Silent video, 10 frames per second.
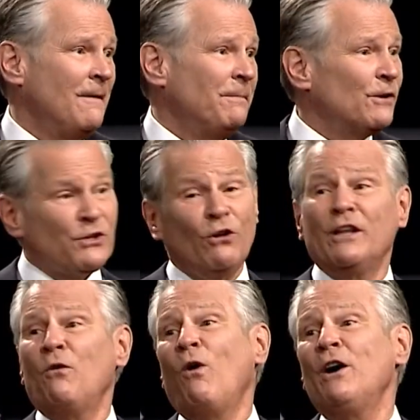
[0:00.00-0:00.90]
There's
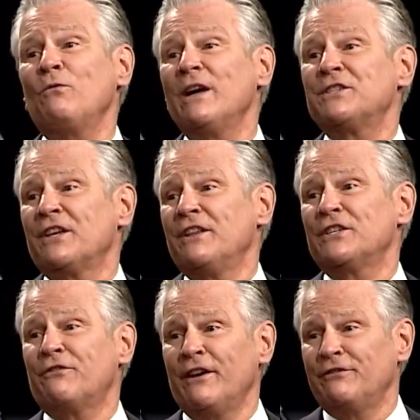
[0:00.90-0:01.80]
only one reason
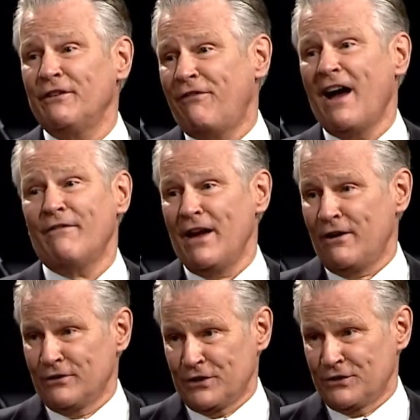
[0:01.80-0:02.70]
this fifty-five
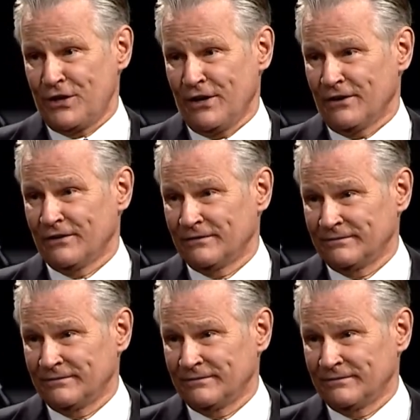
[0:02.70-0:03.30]
acres is here.